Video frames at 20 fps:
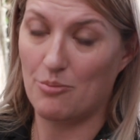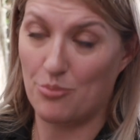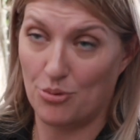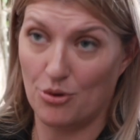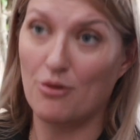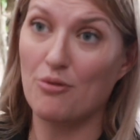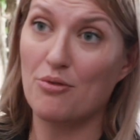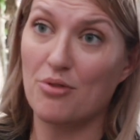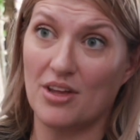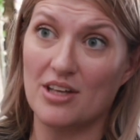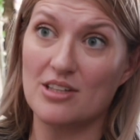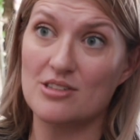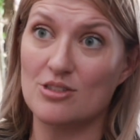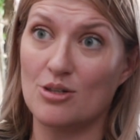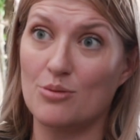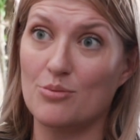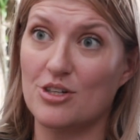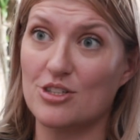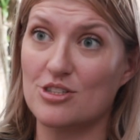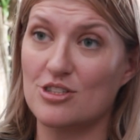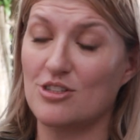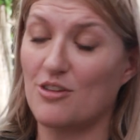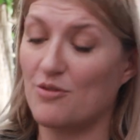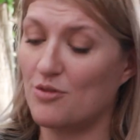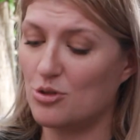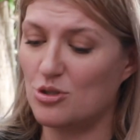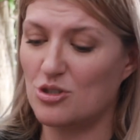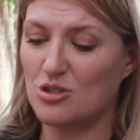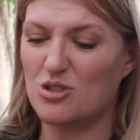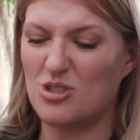improve things so much
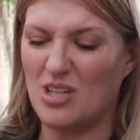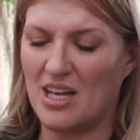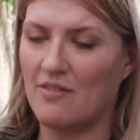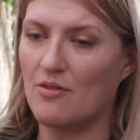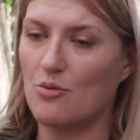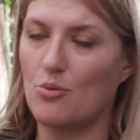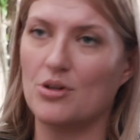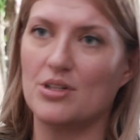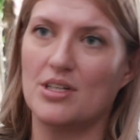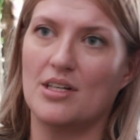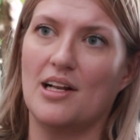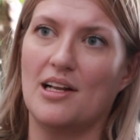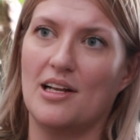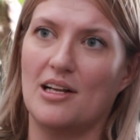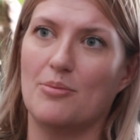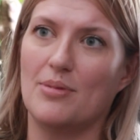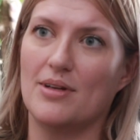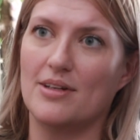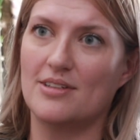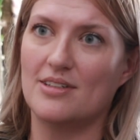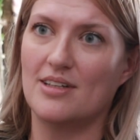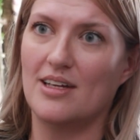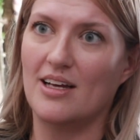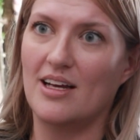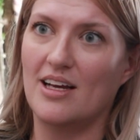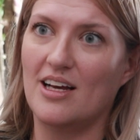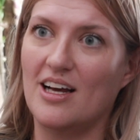if you just, everyone did a little bit.